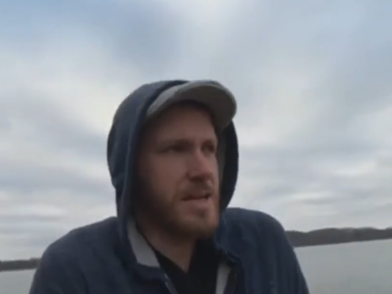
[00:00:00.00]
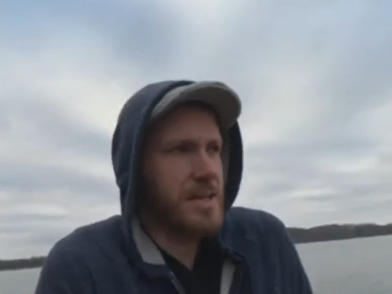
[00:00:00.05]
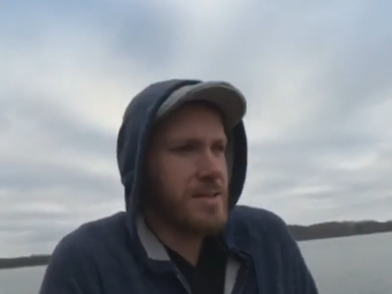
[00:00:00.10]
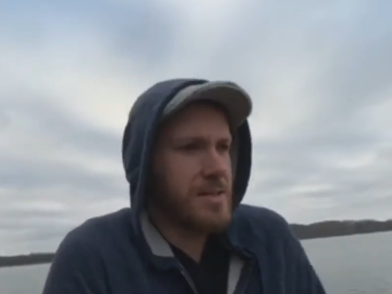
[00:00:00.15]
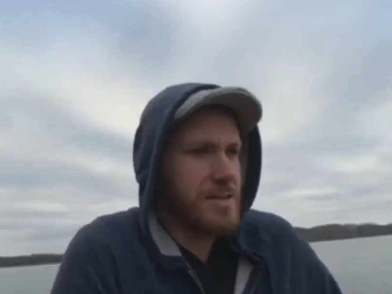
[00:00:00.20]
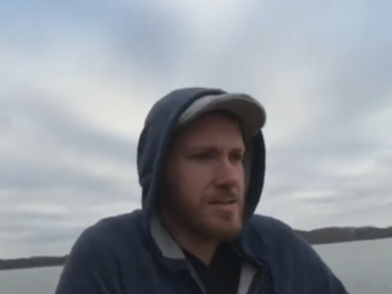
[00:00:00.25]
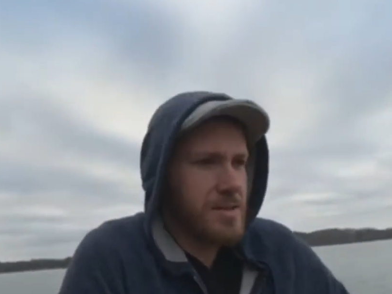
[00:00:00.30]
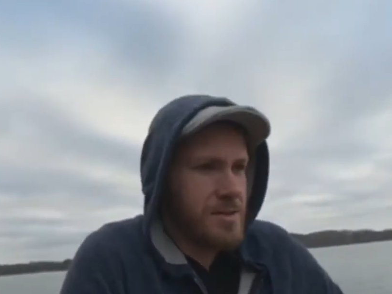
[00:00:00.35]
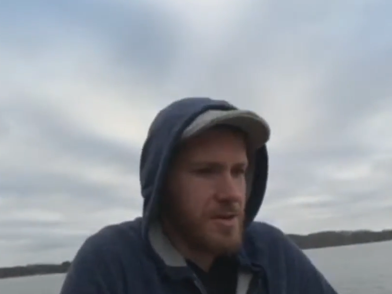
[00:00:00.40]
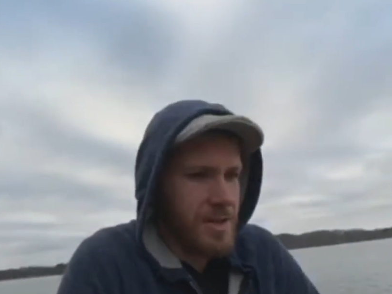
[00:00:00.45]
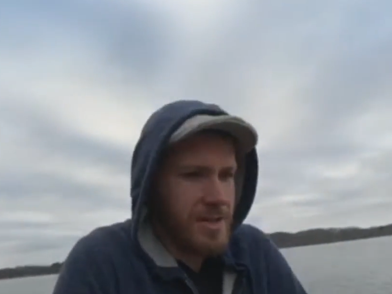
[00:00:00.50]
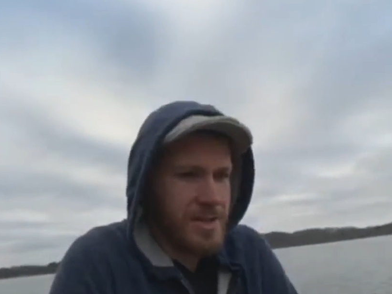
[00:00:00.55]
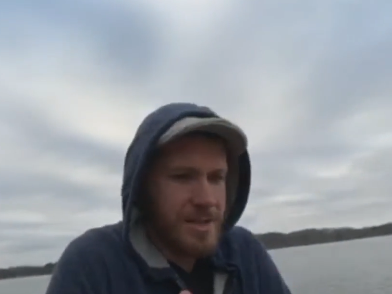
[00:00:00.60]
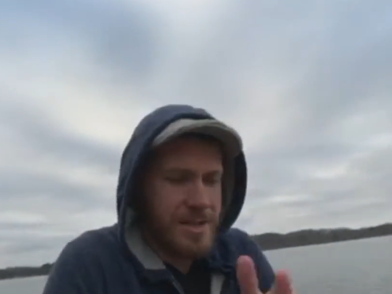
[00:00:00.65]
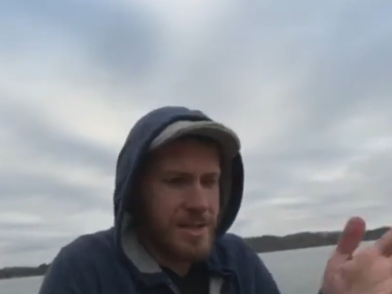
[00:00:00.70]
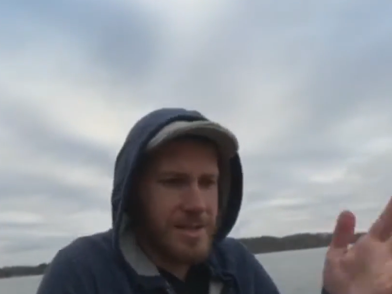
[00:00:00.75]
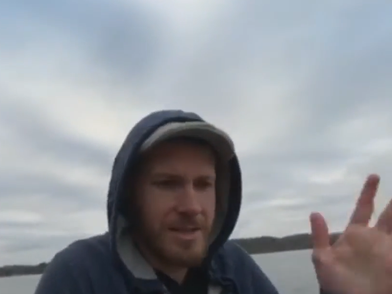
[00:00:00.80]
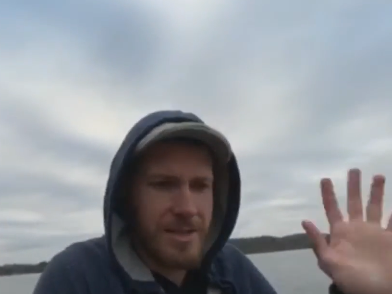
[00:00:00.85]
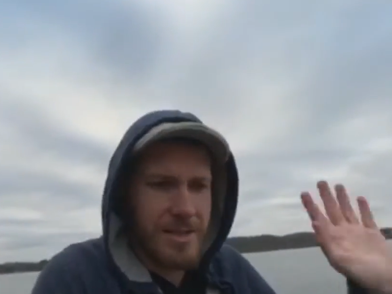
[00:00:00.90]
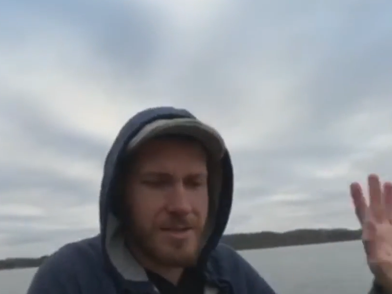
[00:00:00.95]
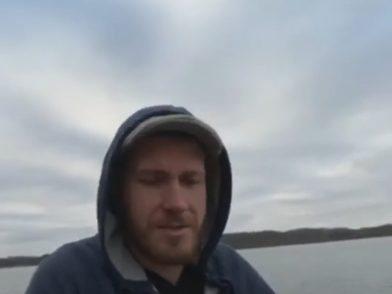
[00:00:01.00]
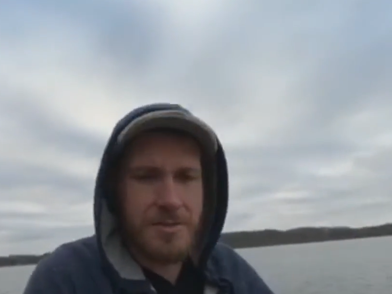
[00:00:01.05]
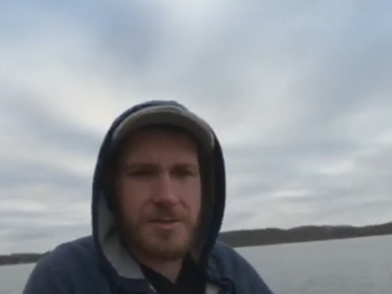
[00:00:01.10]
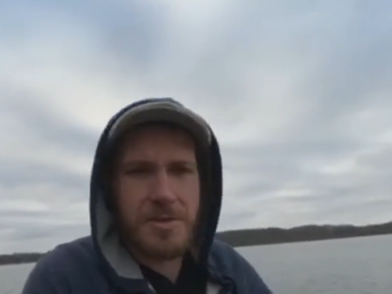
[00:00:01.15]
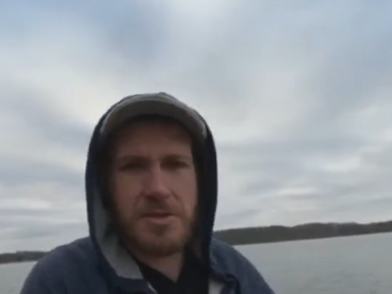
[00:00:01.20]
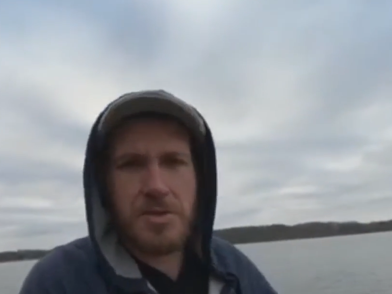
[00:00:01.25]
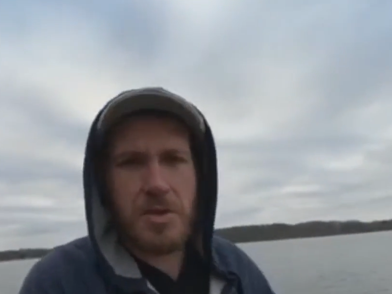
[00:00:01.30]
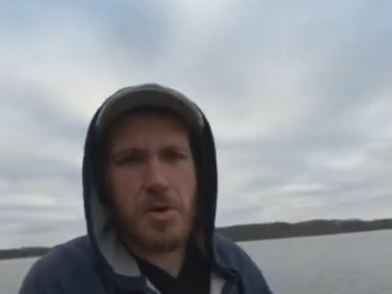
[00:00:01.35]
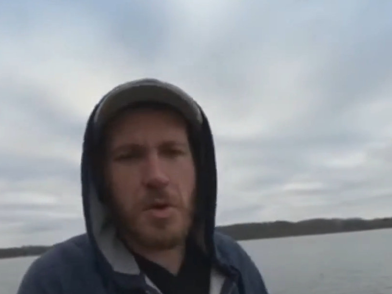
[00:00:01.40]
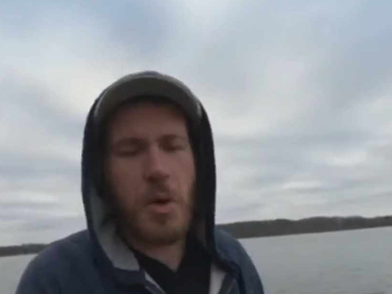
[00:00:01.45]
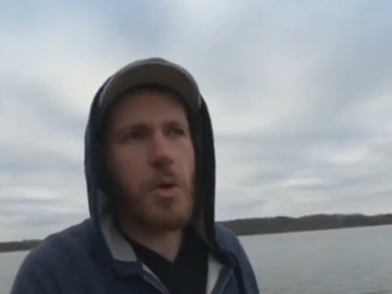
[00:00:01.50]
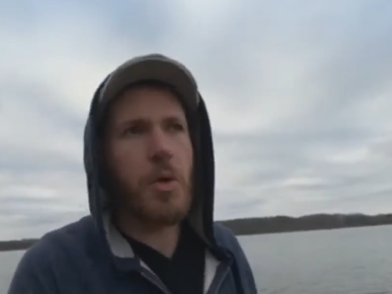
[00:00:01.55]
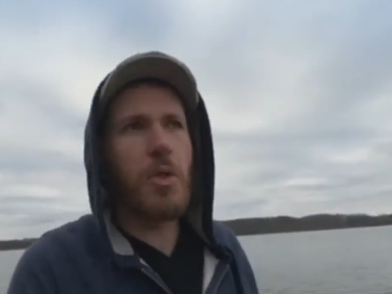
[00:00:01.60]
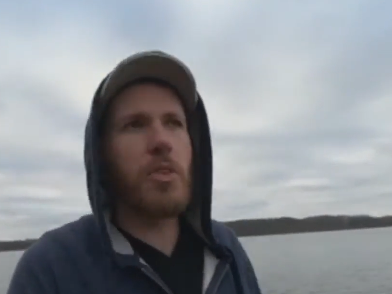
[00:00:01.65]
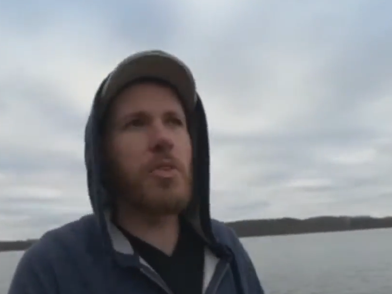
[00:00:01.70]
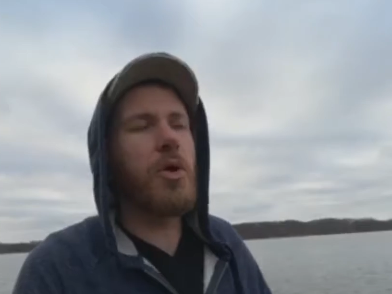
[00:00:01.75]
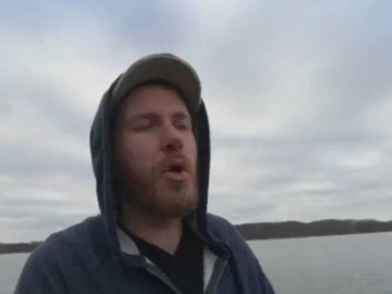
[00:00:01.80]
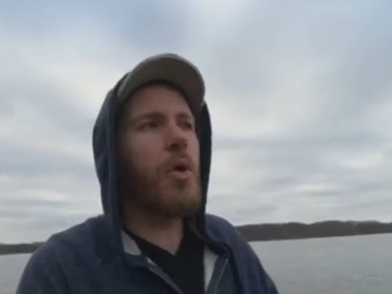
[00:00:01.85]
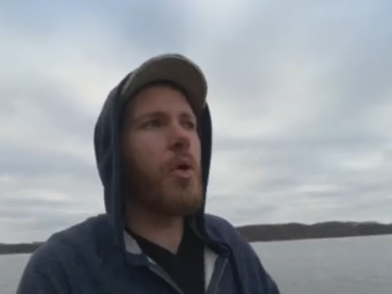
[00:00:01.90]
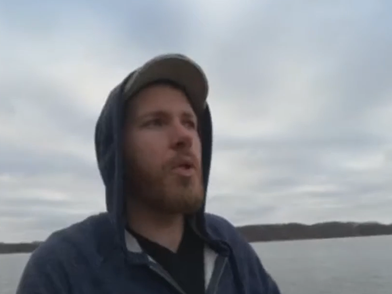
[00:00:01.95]
I didn't you know, the
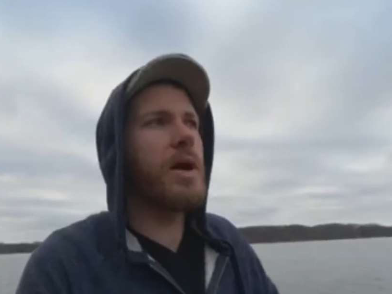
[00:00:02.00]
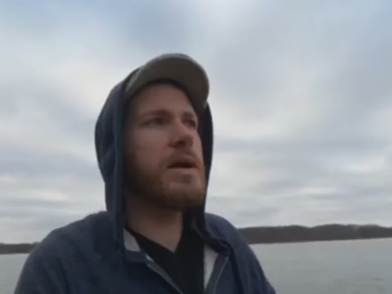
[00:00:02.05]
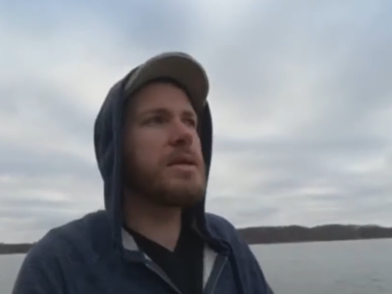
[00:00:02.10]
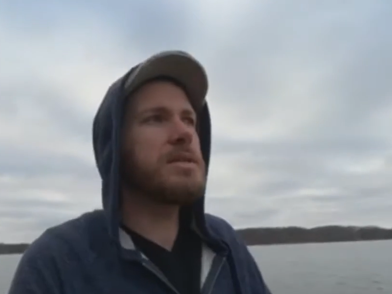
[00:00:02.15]
whole